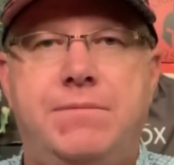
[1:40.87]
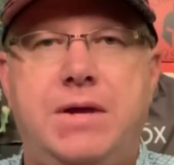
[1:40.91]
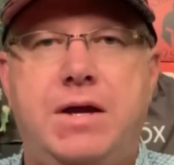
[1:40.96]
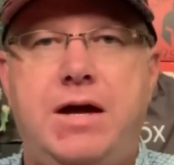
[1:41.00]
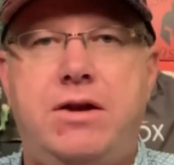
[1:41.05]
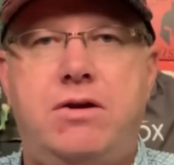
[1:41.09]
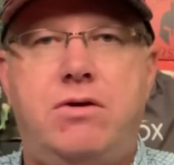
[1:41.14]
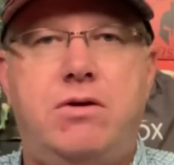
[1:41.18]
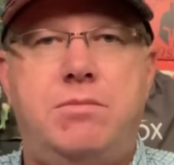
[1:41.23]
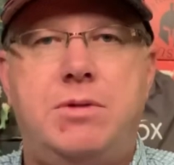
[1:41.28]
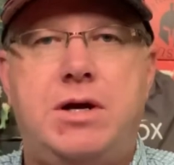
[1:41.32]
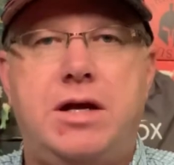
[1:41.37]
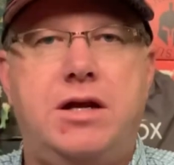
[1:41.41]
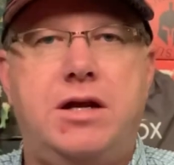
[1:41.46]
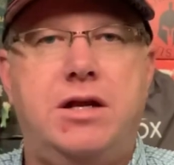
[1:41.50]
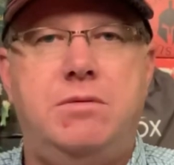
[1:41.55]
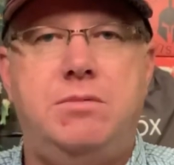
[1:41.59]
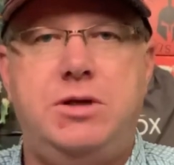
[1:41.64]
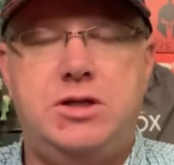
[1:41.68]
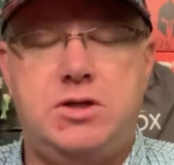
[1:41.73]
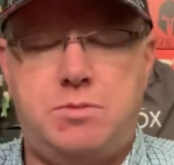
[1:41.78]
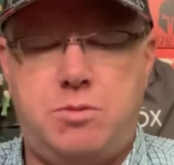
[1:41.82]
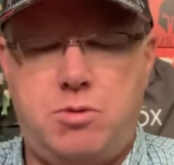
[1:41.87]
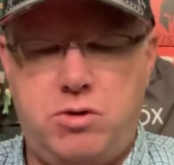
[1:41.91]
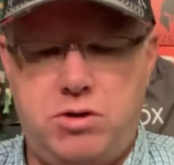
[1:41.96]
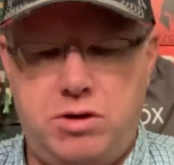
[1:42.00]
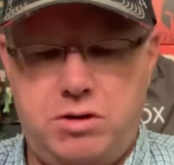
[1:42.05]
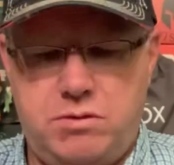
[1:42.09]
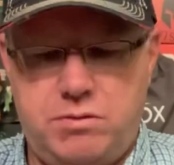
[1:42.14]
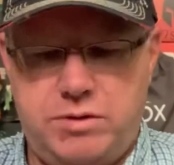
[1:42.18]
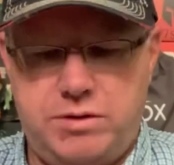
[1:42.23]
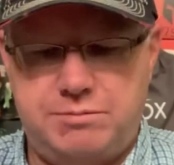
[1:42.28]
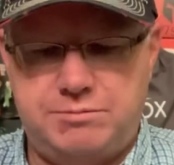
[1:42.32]
I know I'm not going to be disappointed
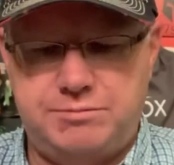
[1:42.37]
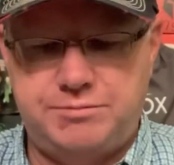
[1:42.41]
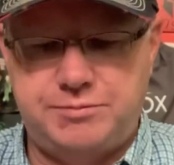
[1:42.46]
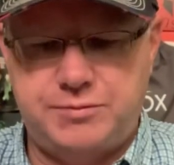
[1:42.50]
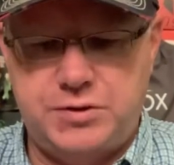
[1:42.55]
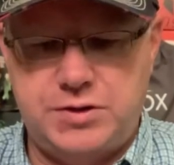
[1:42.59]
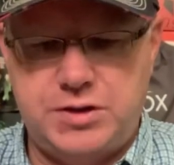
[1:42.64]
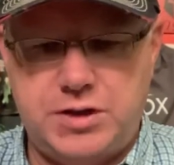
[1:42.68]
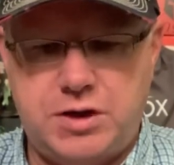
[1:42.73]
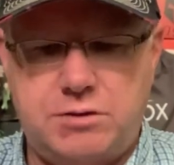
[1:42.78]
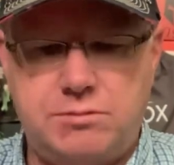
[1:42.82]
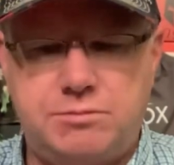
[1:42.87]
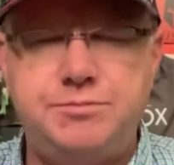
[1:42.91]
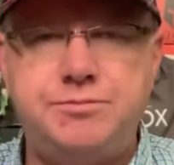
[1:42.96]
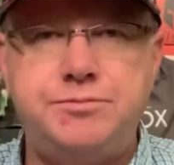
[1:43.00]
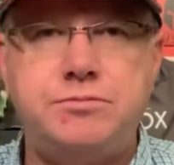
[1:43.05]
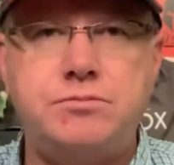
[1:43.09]
with them. So